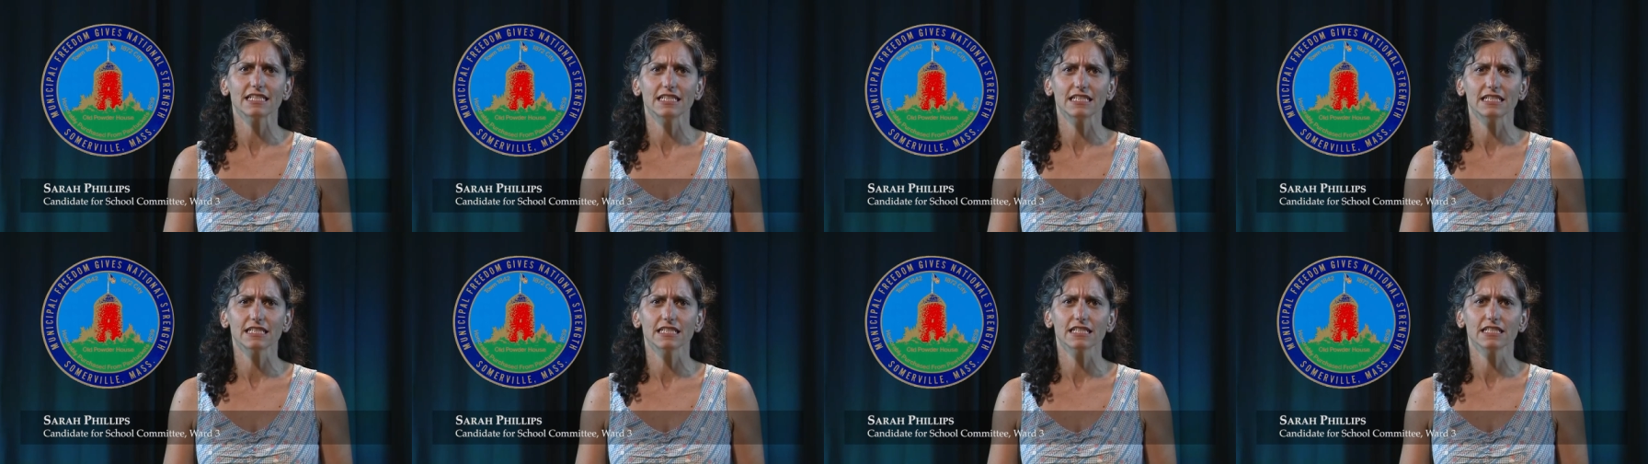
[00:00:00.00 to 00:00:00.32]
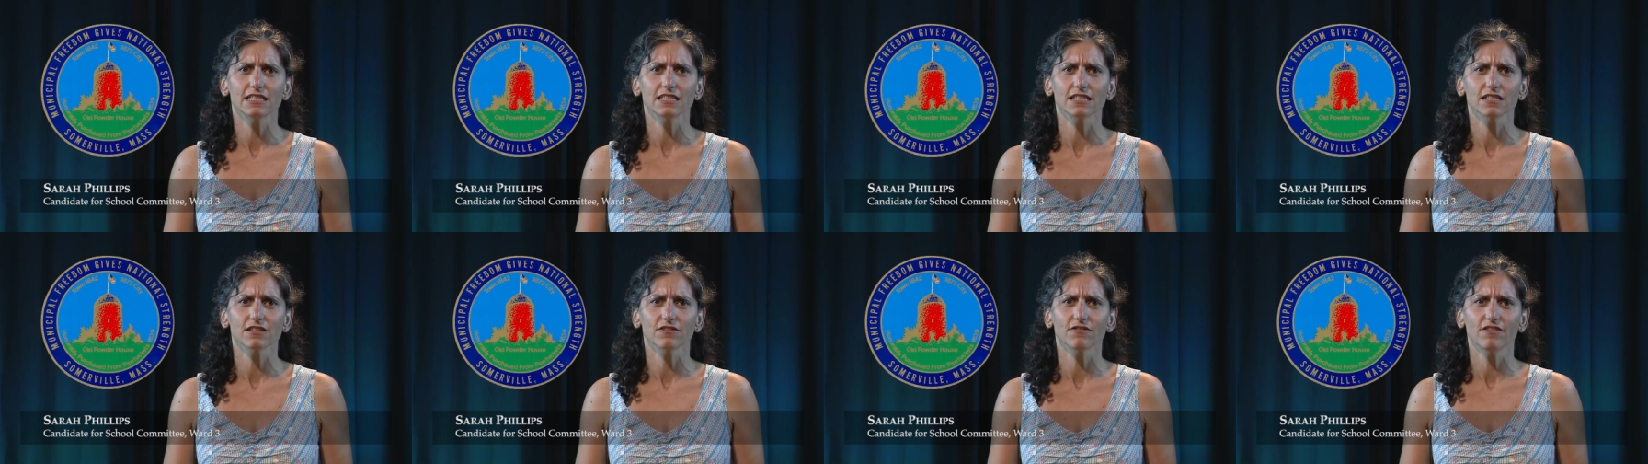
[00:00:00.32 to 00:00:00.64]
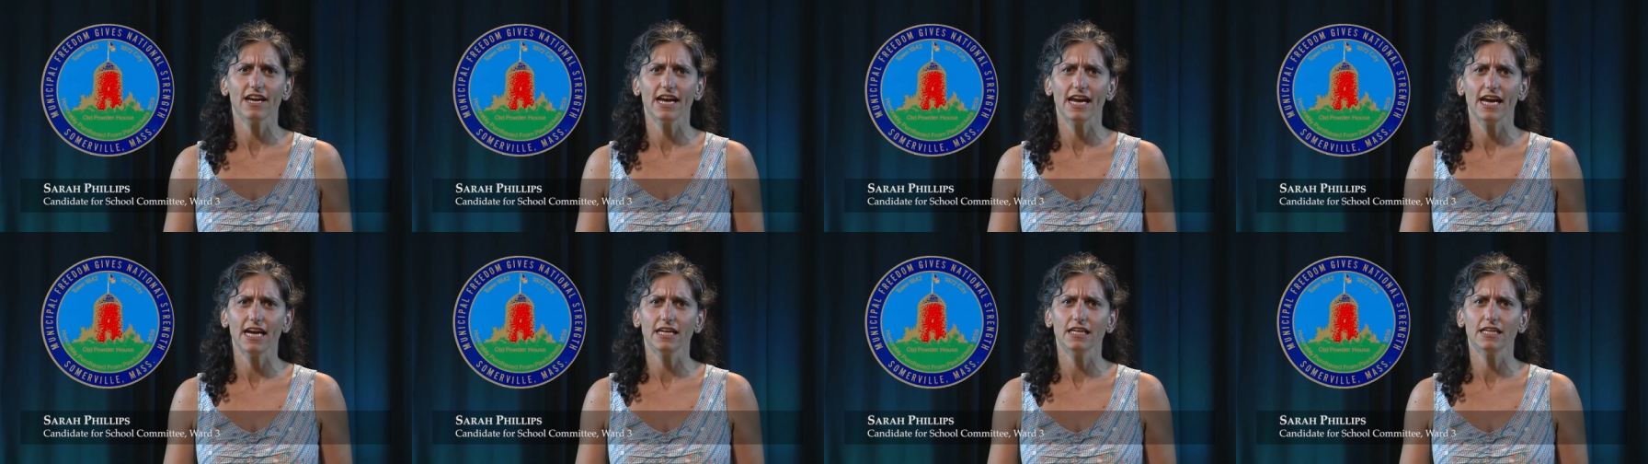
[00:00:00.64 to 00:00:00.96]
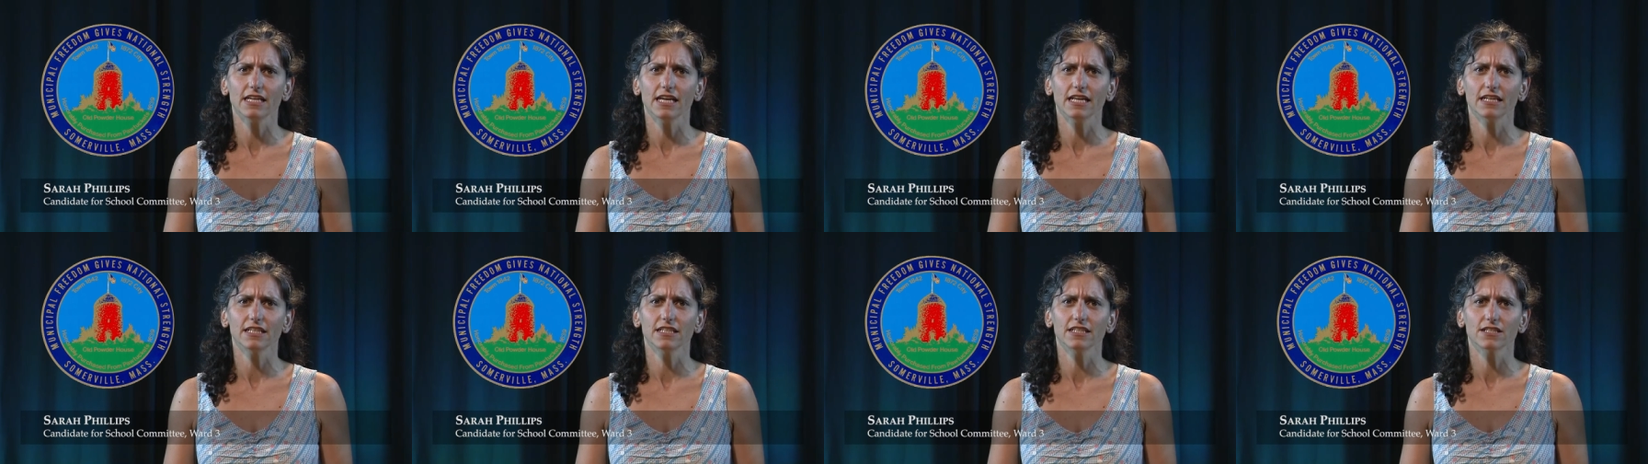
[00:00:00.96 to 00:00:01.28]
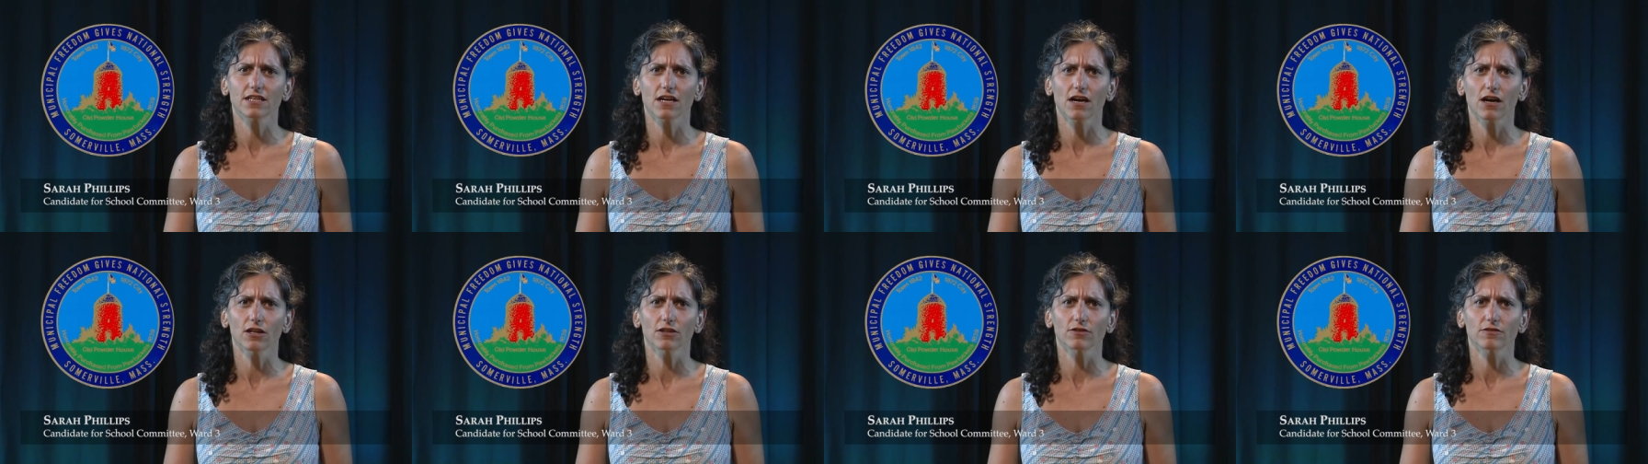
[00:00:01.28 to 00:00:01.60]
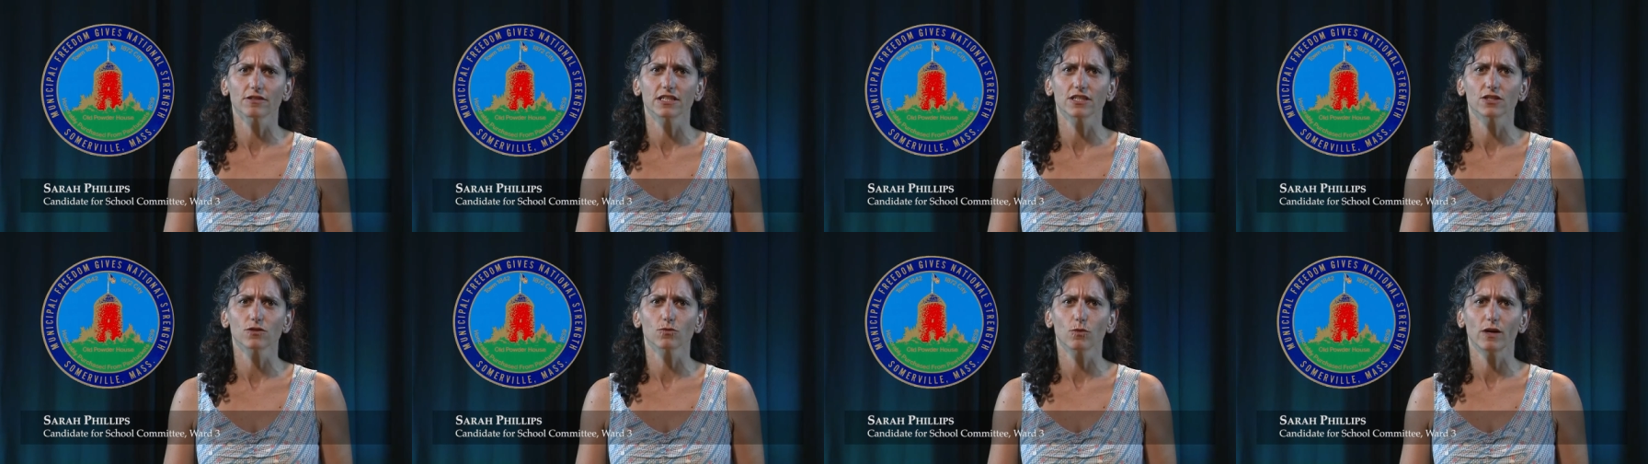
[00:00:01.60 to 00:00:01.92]
incidents of hate and
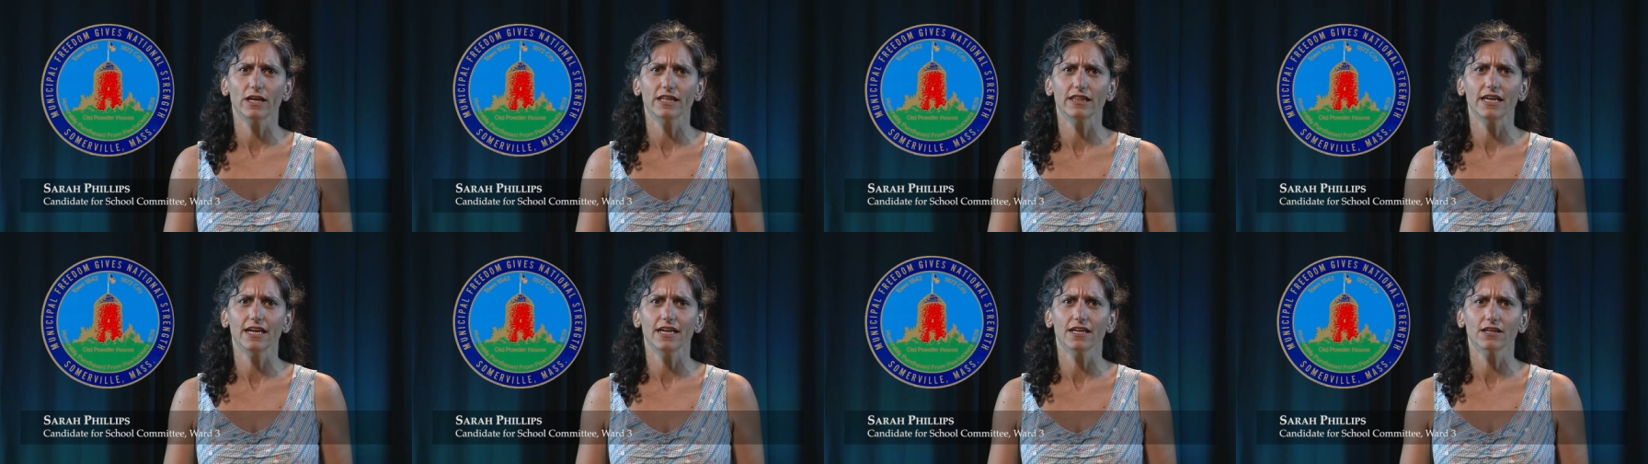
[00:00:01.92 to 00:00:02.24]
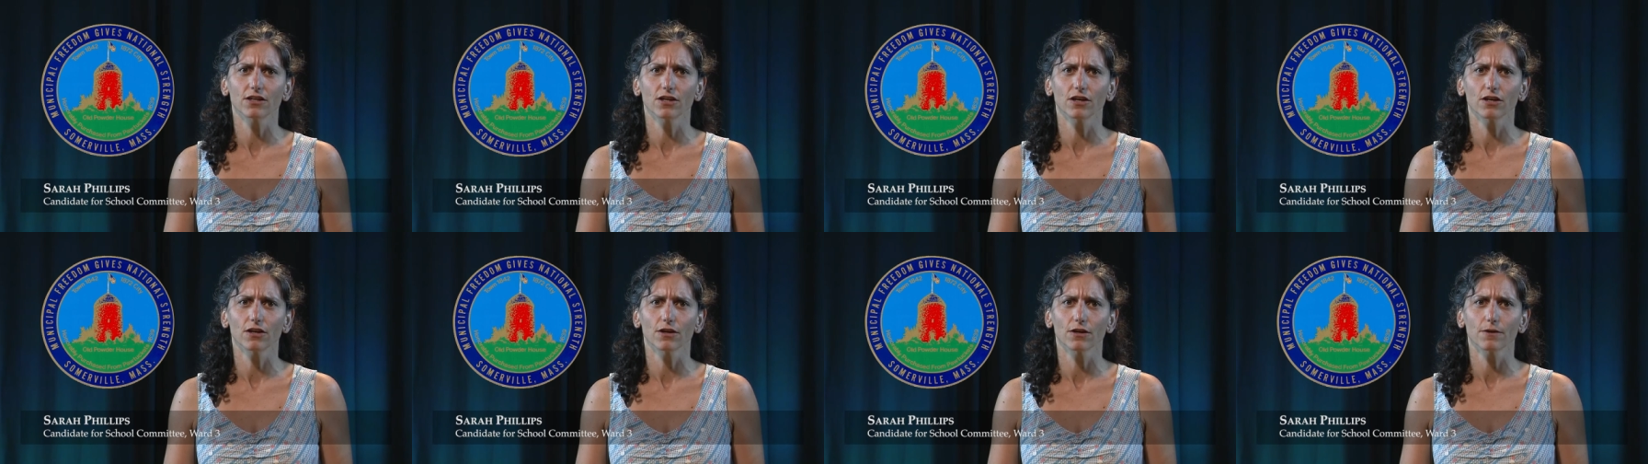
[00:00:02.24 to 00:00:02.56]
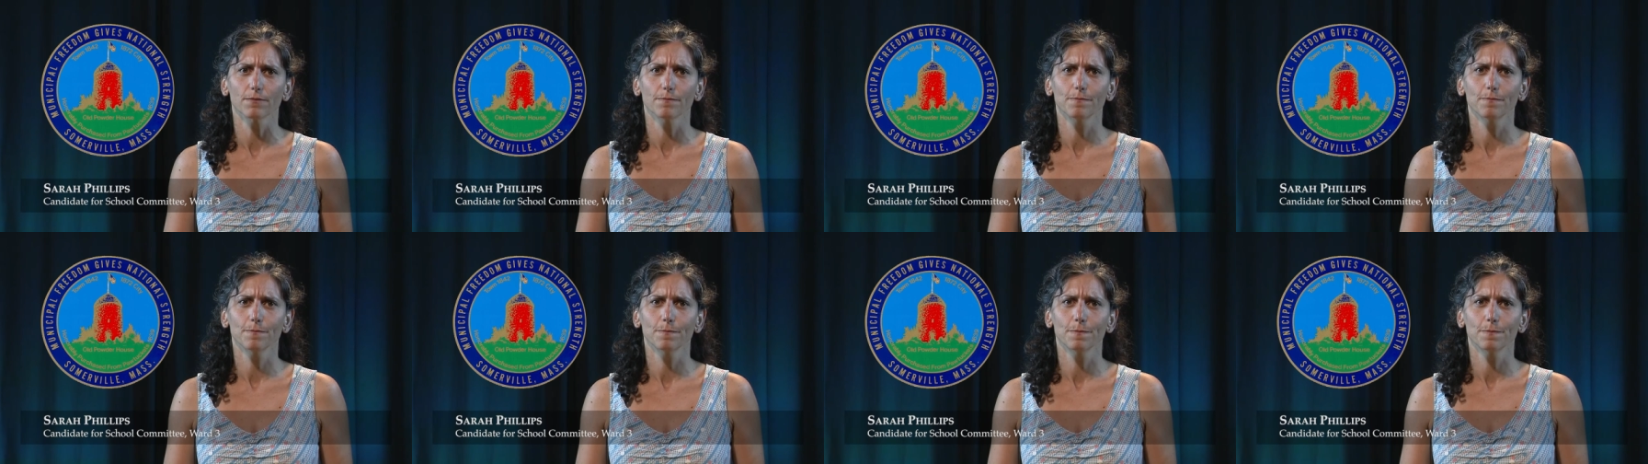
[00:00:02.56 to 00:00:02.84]
intolerance when they occur.